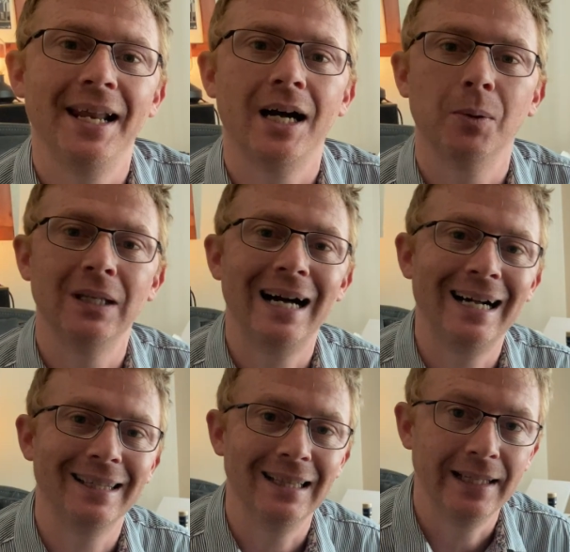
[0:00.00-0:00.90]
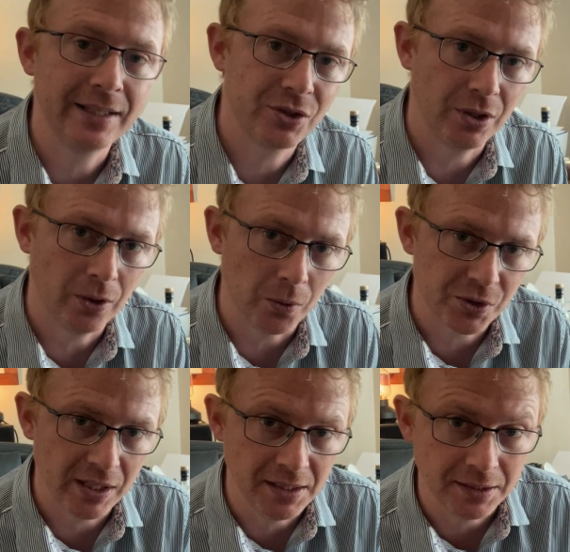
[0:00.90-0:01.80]
and I will add links to
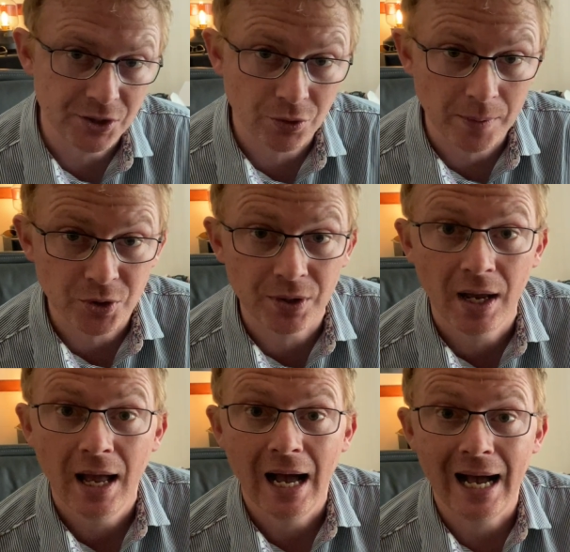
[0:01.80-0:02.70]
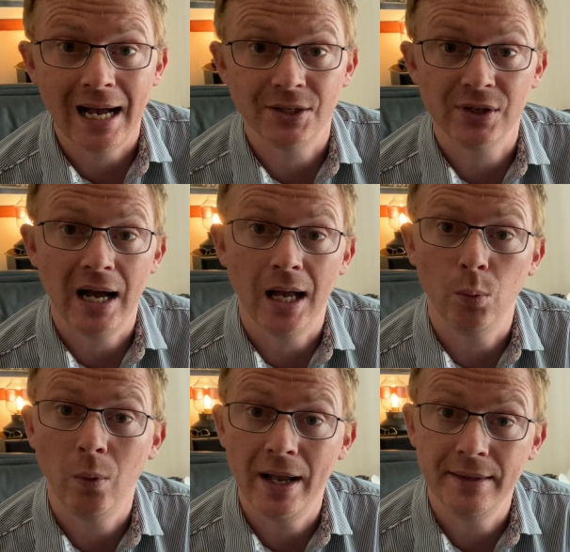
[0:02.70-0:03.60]
those in the description as
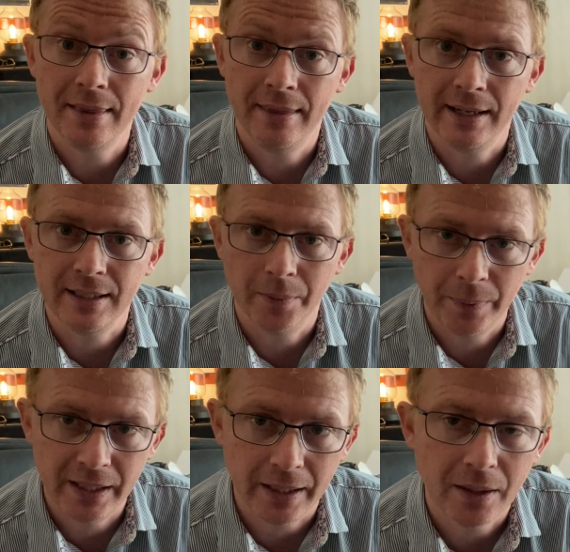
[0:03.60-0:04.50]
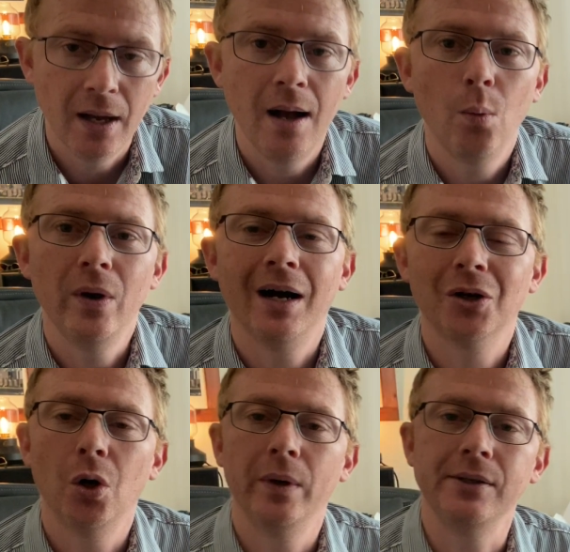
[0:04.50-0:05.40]
and when they appear. We
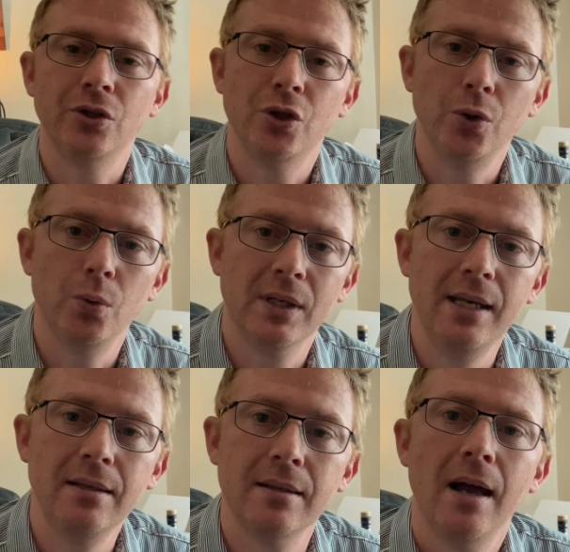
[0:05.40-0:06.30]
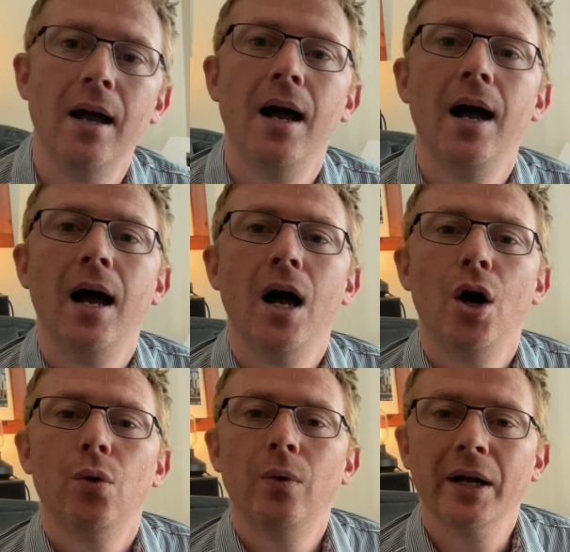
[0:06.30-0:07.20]
are going to Keith
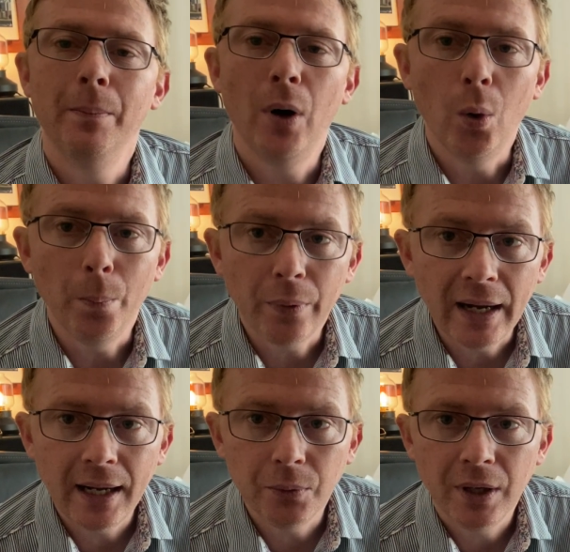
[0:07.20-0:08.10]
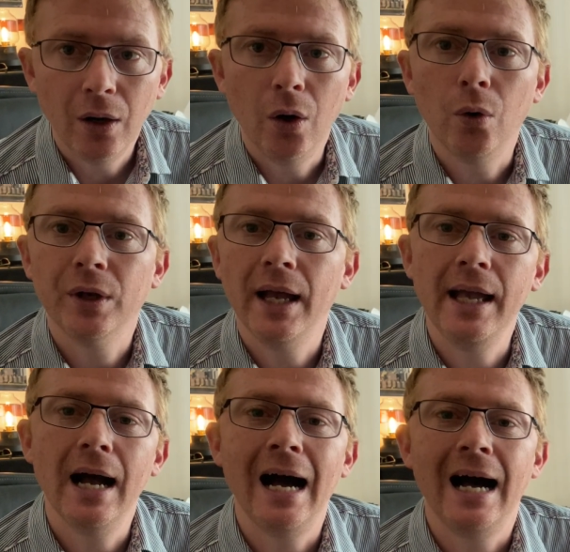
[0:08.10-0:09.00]
Rag and Bone Brown,
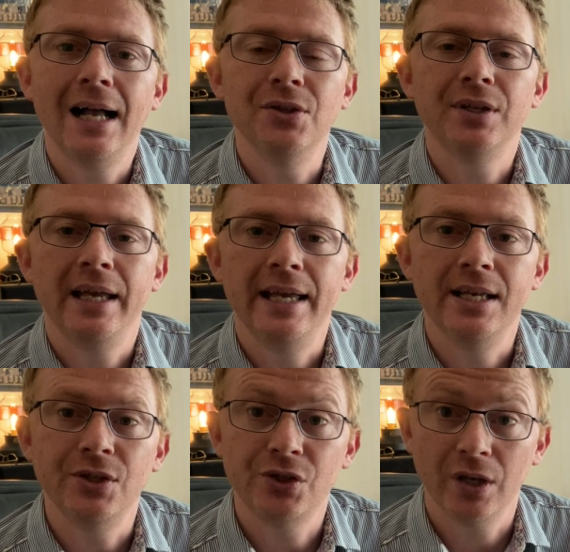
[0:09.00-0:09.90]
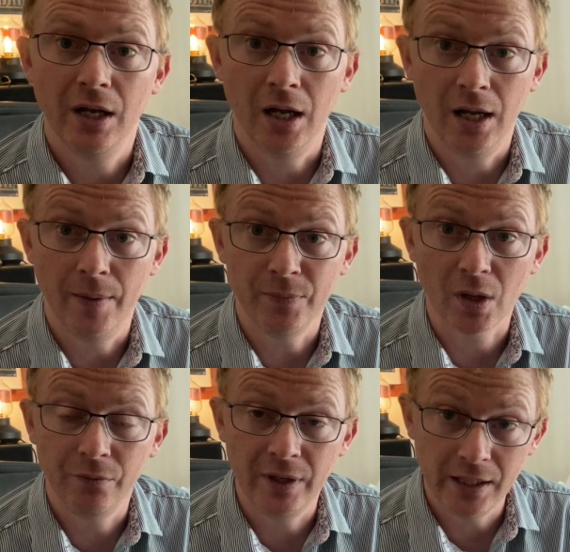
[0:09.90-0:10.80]
okay, and his
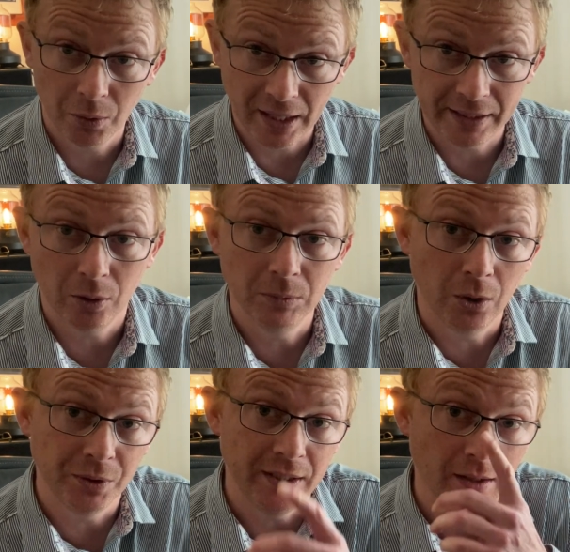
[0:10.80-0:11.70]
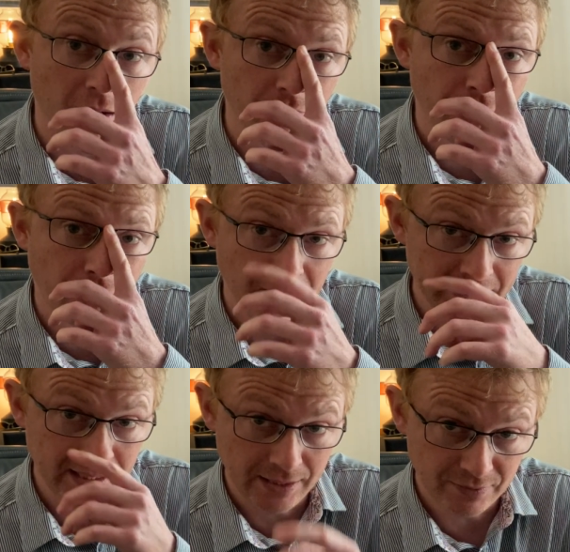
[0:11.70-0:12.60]
video that he uploaded on
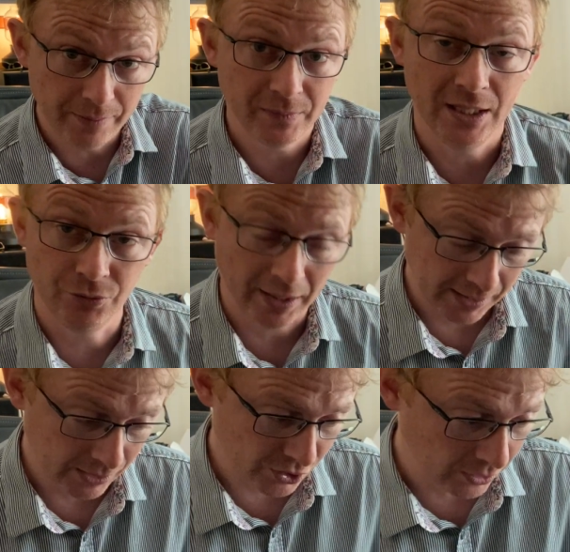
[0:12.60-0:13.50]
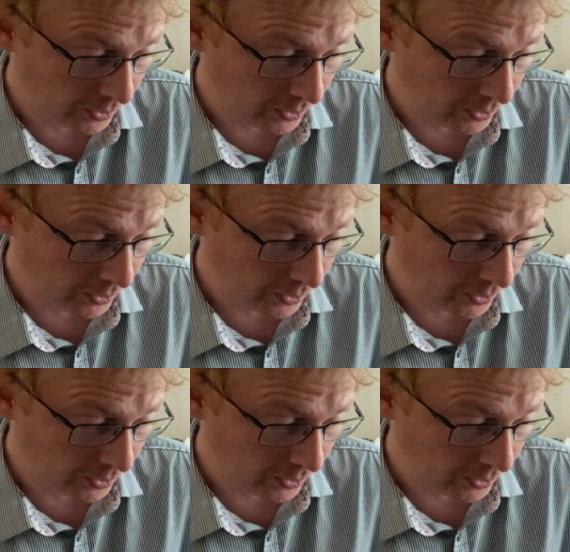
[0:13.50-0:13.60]
Friday evening, his regular